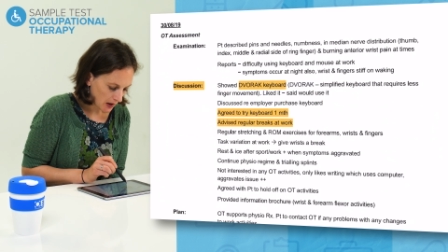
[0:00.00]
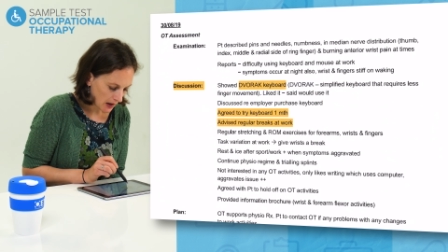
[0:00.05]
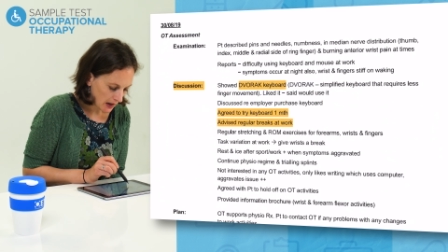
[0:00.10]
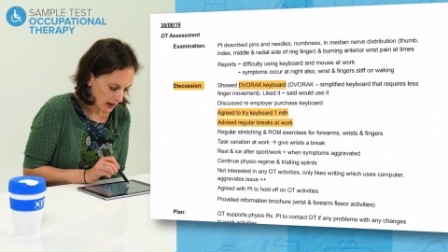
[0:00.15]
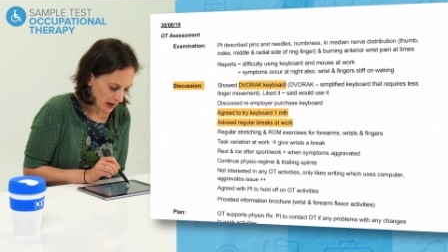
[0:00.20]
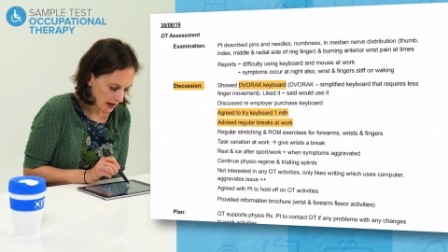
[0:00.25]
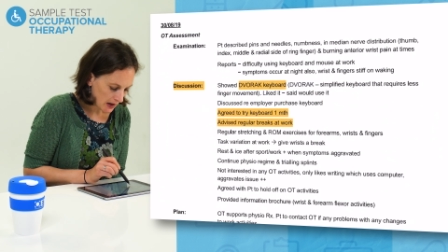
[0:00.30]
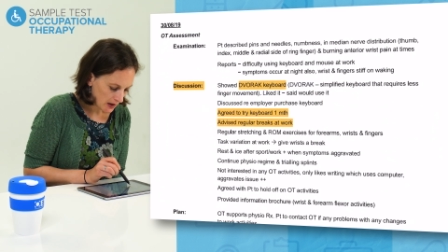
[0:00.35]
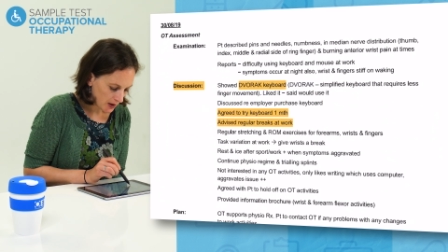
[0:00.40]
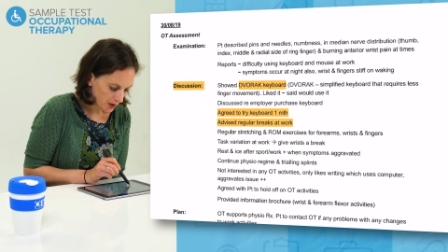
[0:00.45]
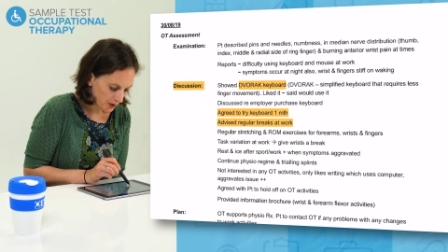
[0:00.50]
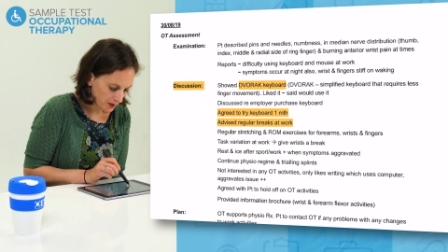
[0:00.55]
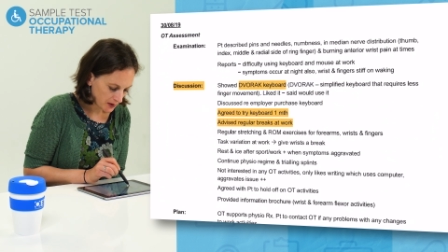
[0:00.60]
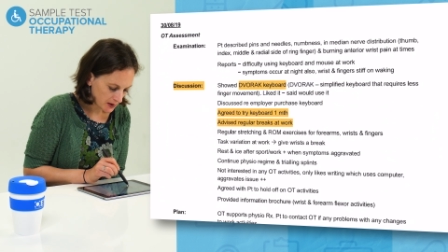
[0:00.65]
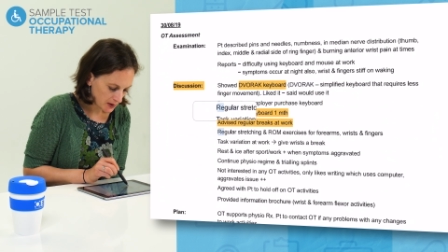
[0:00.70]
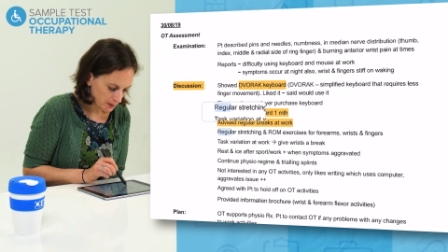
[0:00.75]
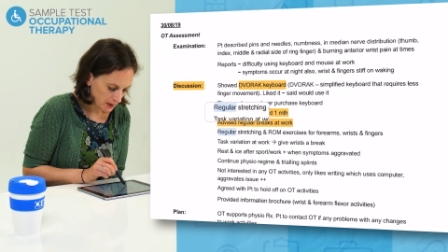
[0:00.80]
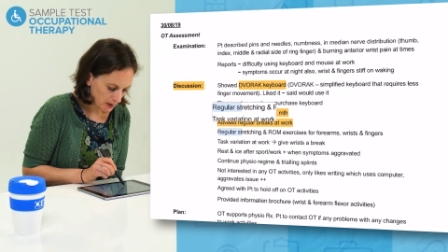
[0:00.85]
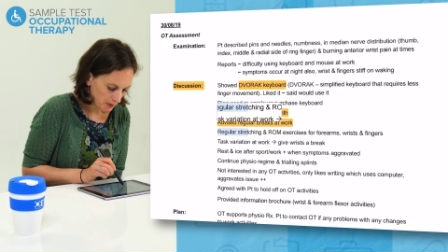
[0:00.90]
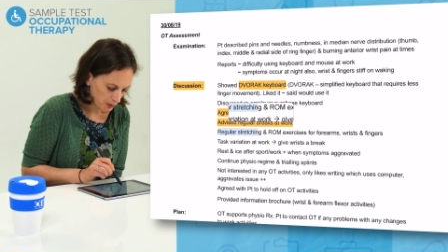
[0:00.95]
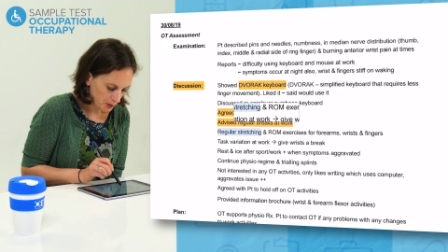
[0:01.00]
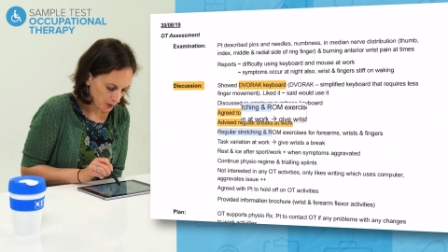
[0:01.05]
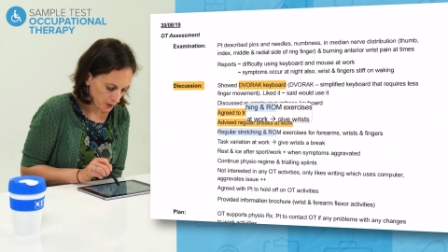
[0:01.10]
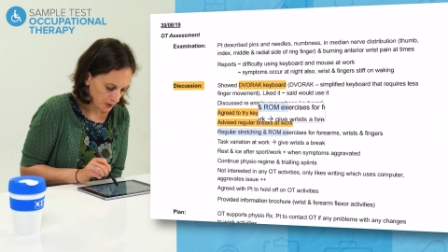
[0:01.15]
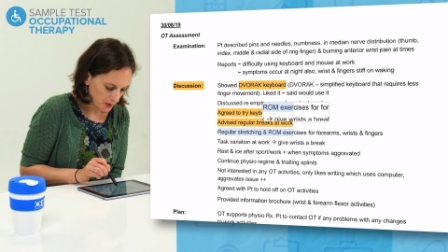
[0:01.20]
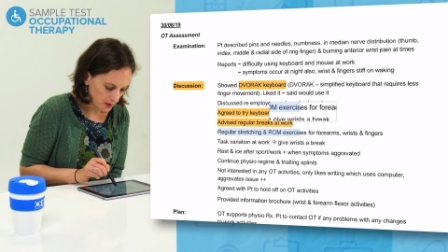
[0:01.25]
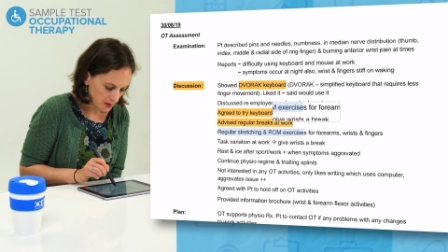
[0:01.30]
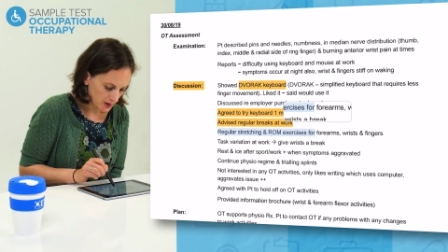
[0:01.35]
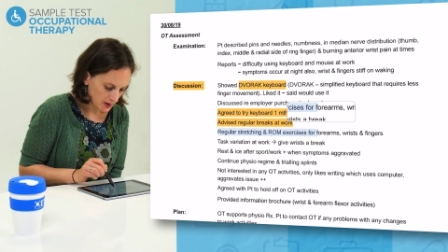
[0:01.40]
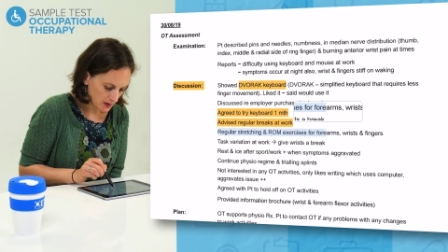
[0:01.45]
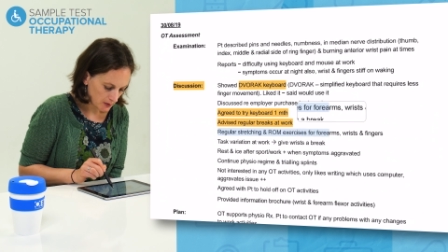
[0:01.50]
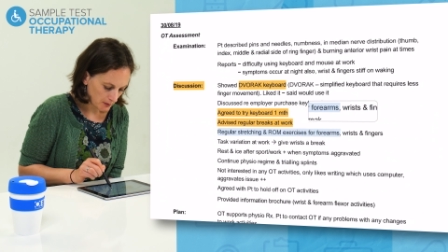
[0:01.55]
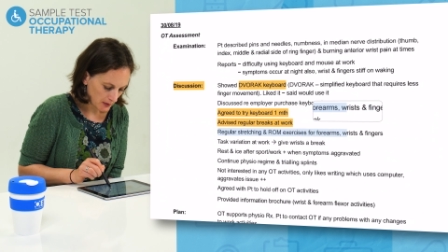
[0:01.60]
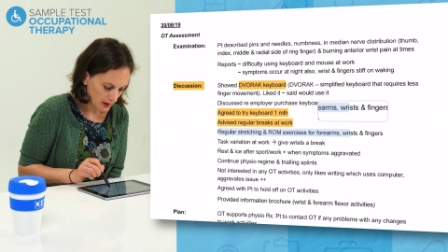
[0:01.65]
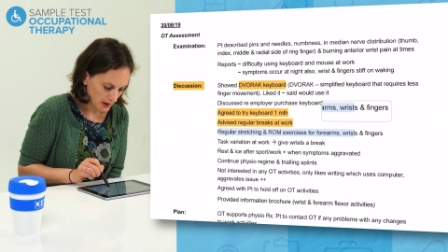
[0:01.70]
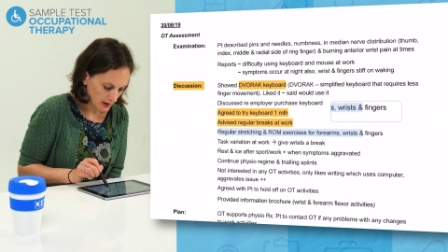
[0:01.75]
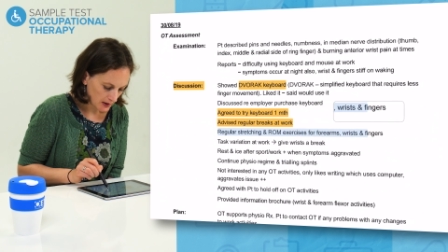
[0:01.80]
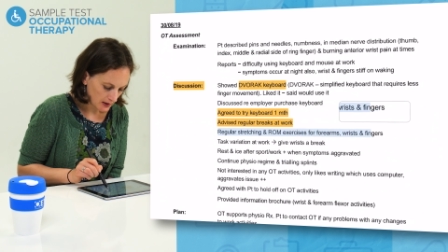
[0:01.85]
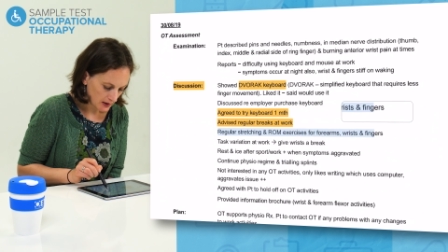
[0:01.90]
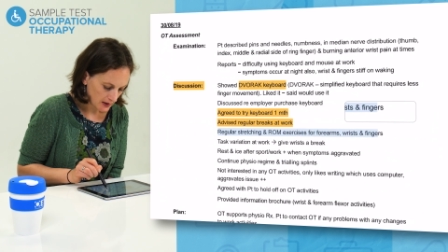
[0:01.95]
are going to be important to
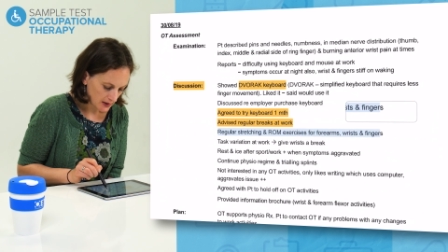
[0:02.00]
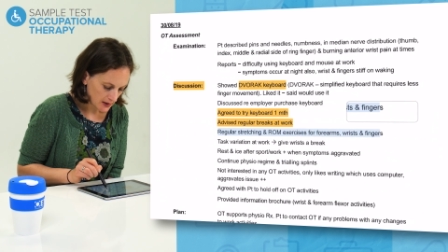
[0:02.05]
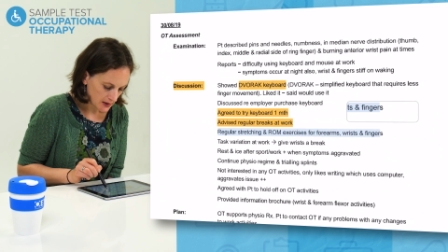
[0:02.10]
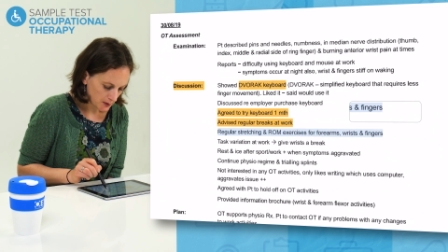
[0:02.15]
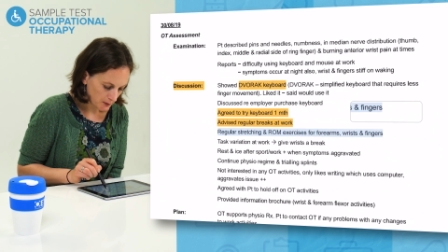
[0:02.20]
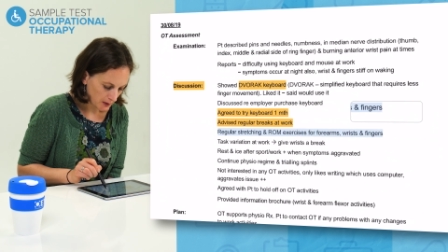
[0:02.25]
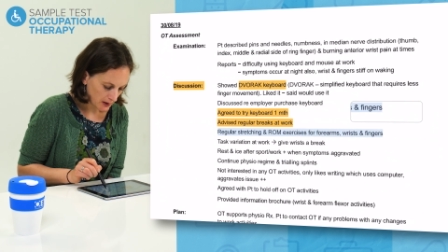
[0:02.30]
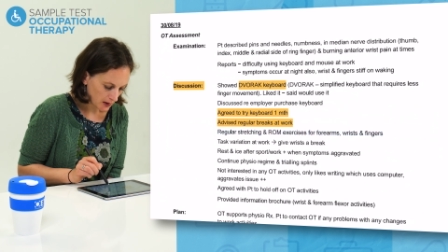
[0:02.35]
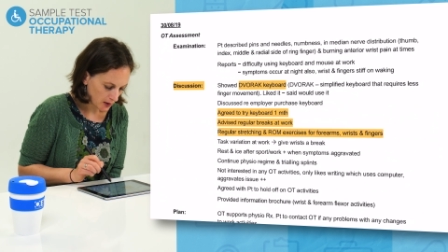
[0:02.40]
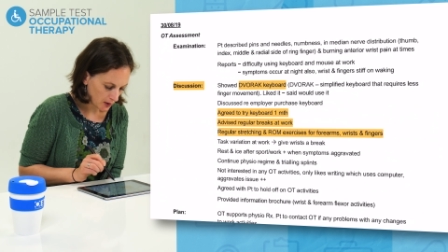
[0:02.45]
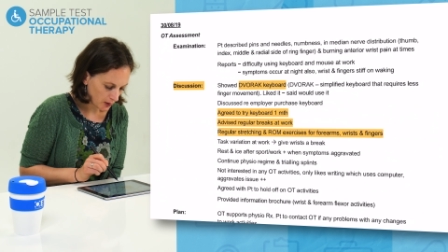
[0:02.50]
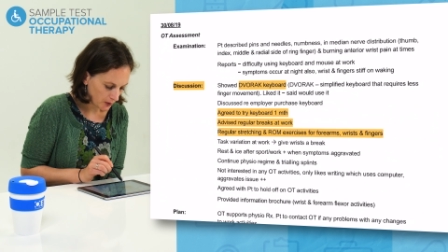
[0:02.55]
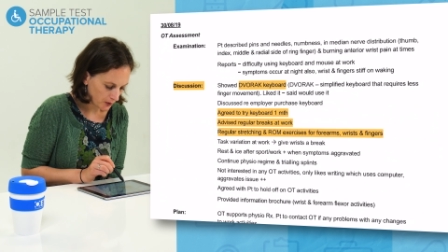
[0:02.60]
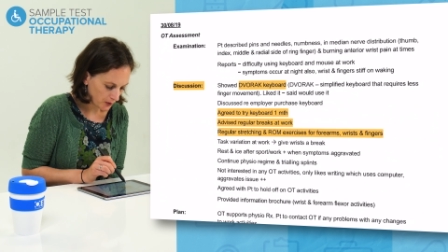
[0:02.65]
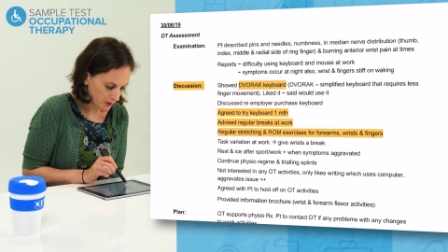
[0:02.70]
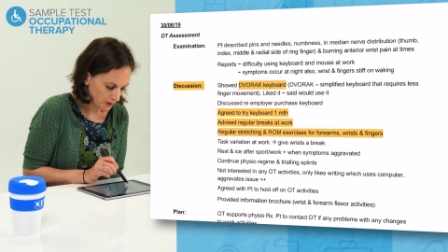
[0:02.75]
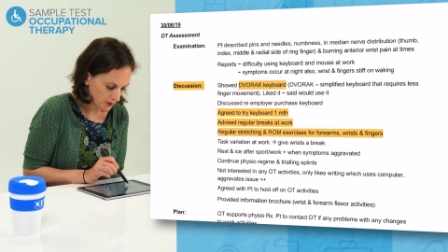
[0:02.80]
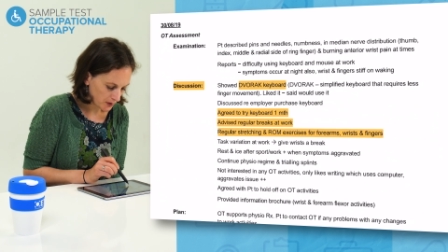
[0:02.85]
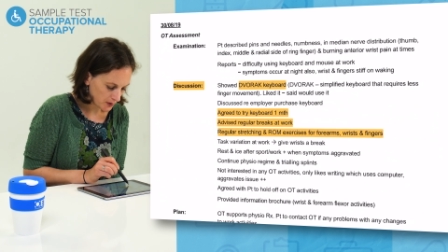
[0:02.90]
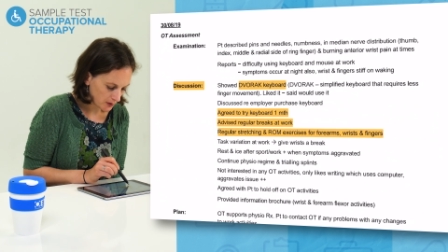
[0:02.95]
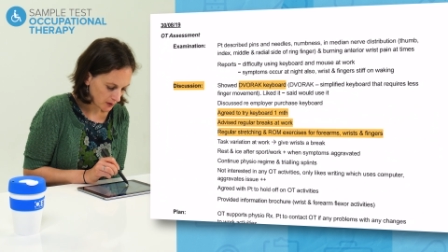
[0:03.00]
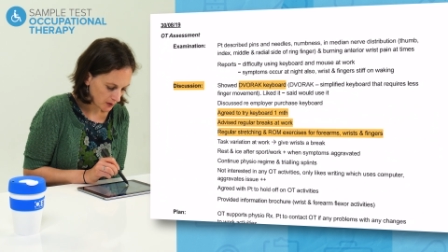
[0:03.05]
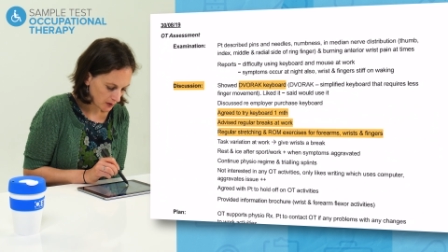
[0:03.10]
me to include,